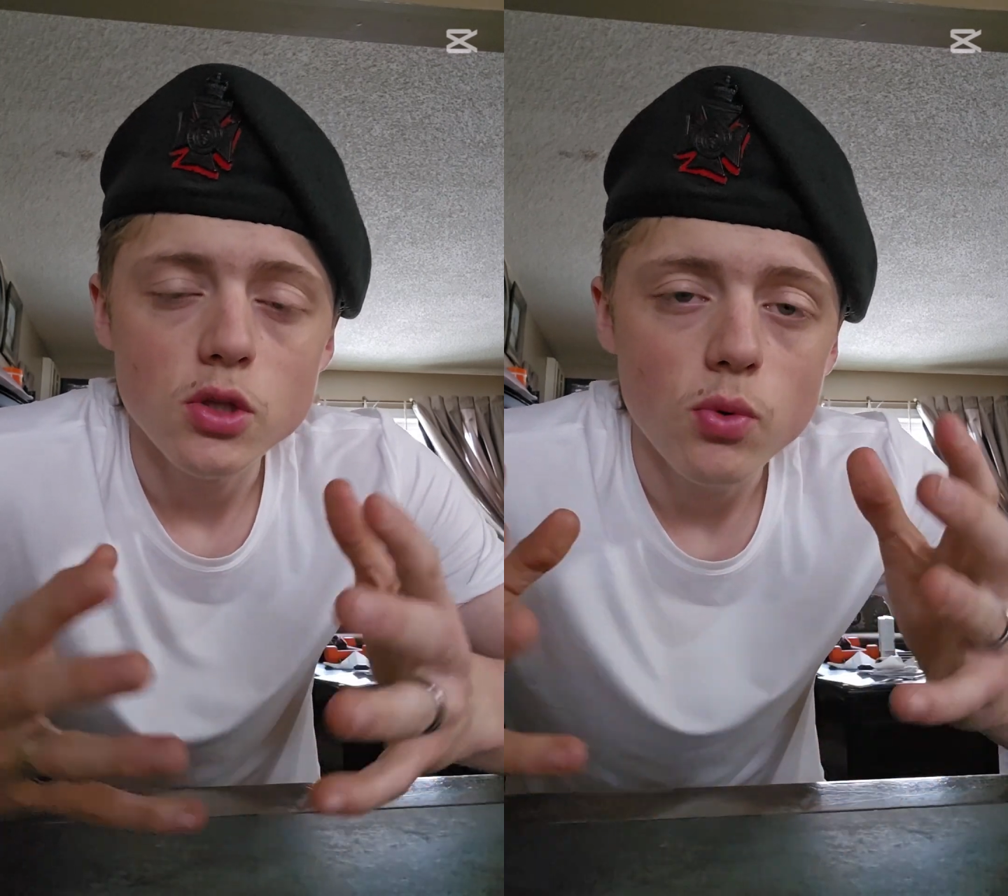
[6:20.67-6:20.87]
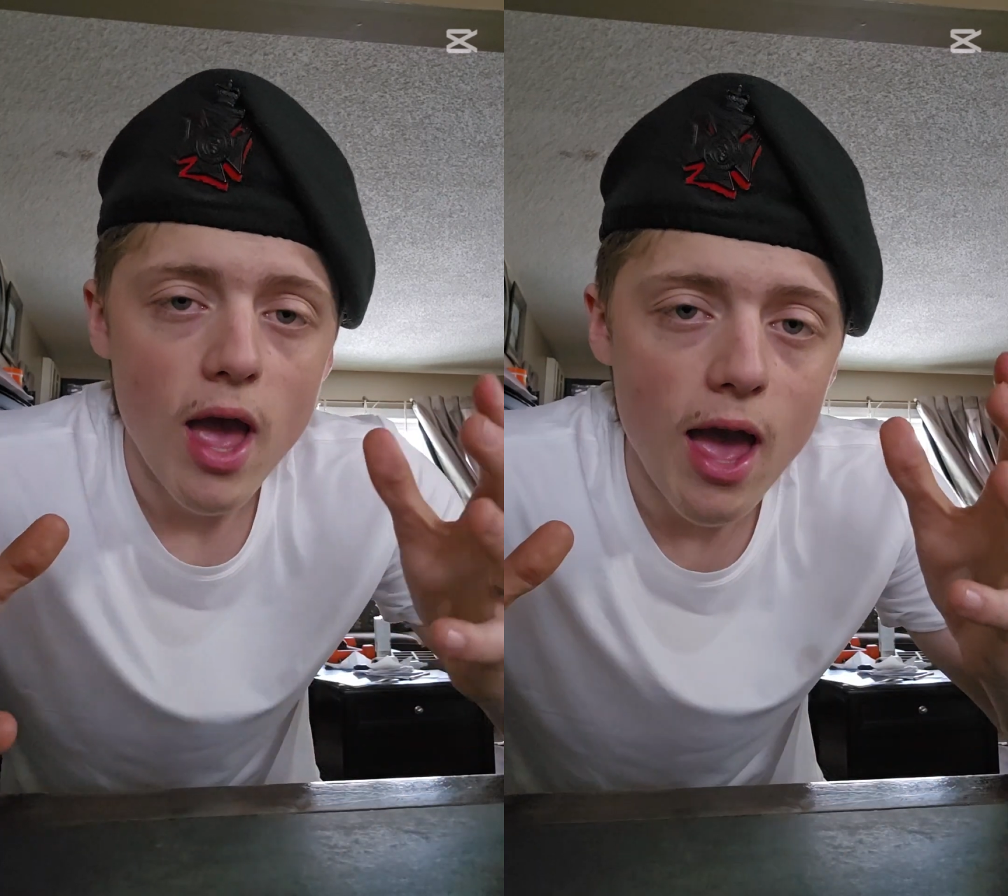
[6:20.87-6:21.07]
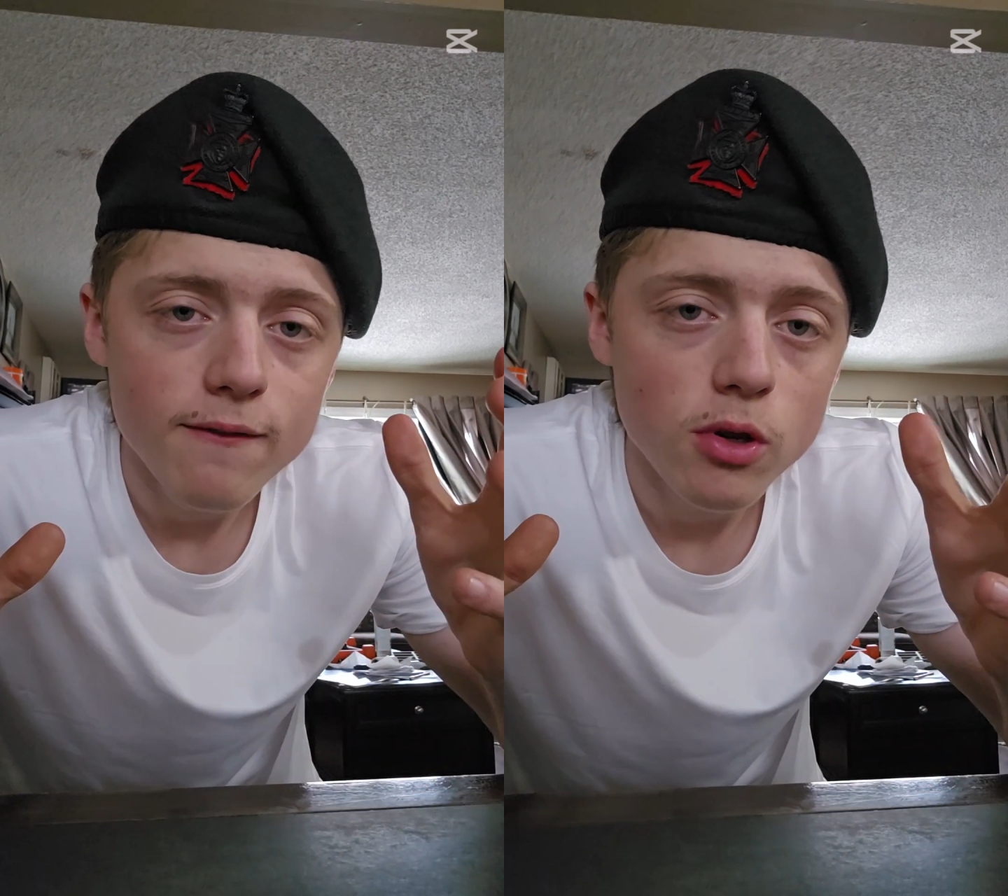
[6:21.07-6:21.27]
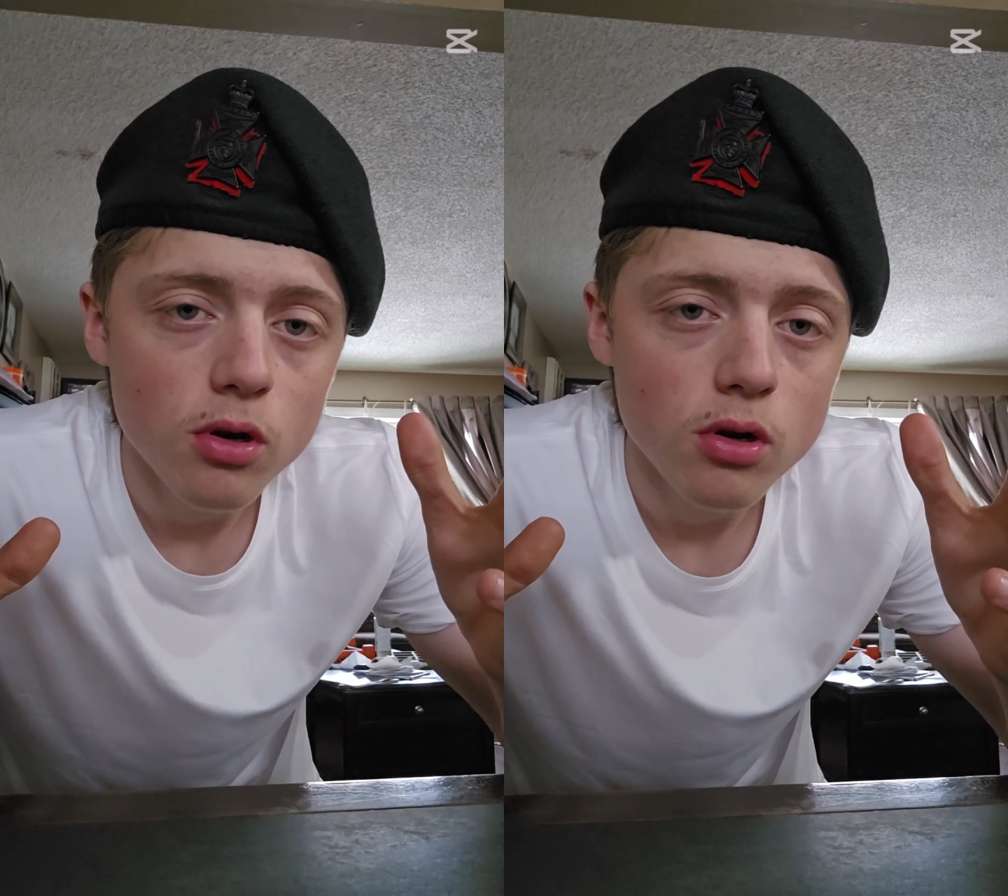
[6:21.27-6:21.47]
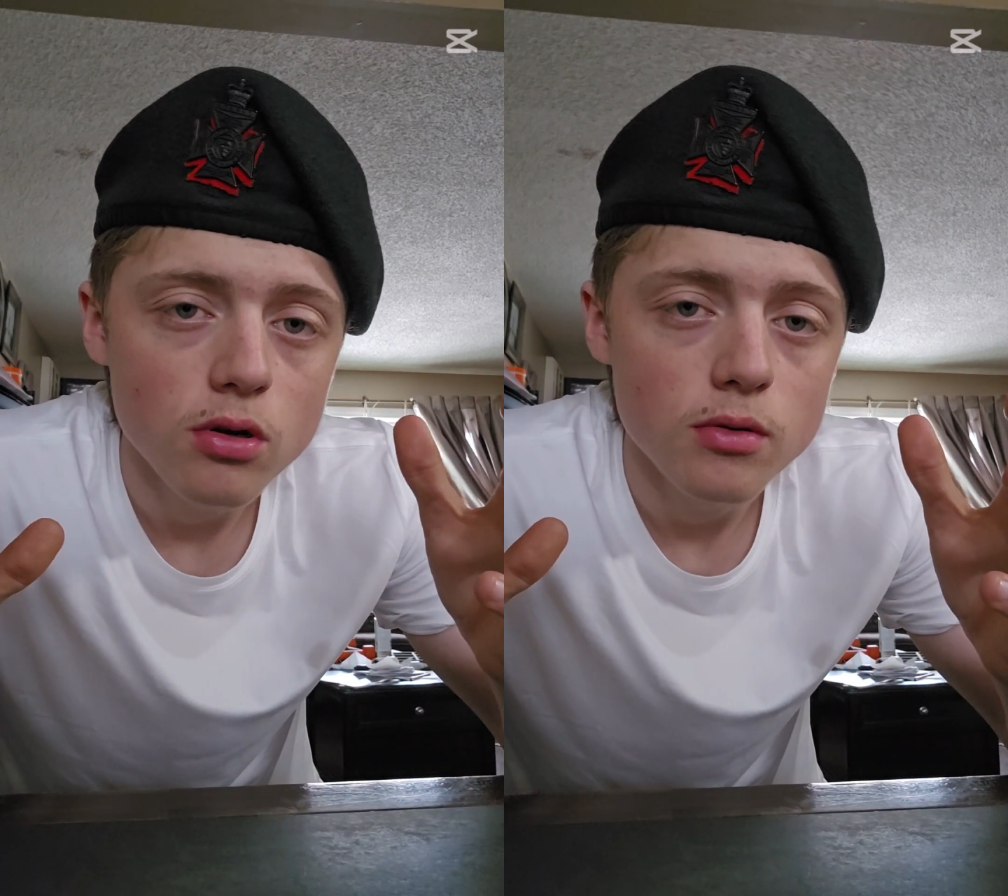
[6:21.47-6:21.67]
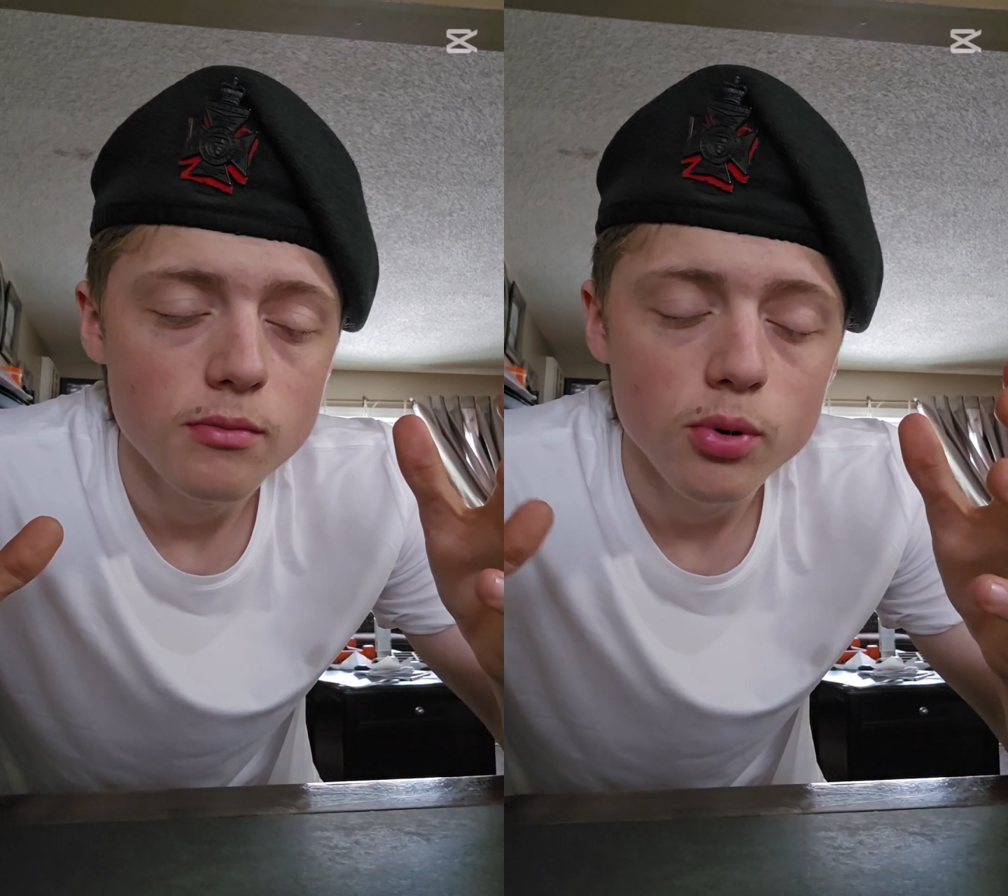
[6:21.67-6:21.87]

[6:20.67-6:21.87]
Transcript: and you have your